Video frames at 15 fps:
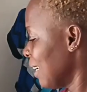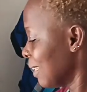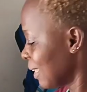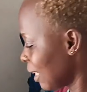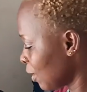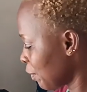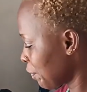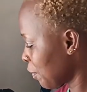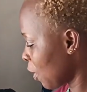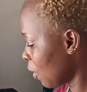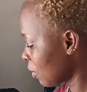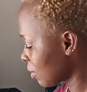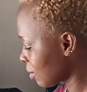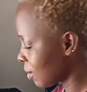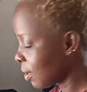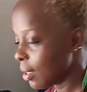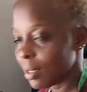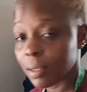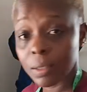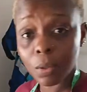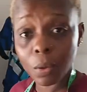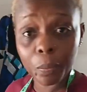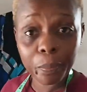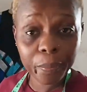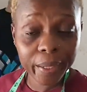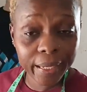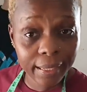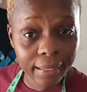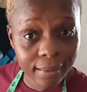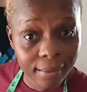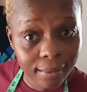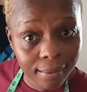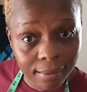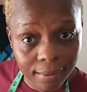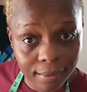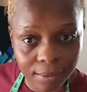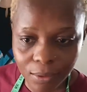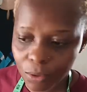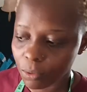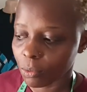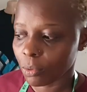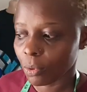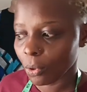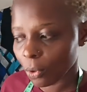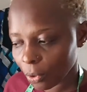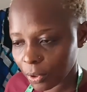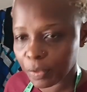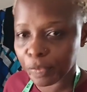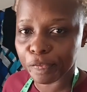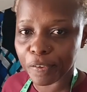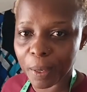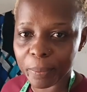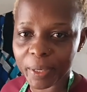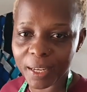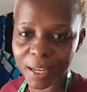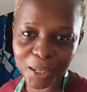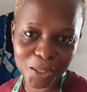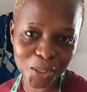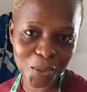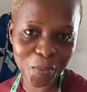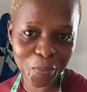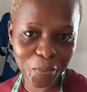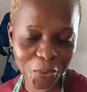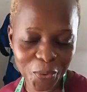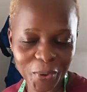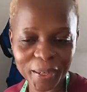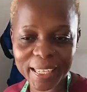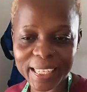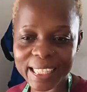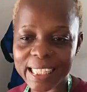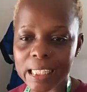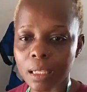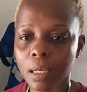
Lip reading: Then of course some pins to hold the fabric at some point.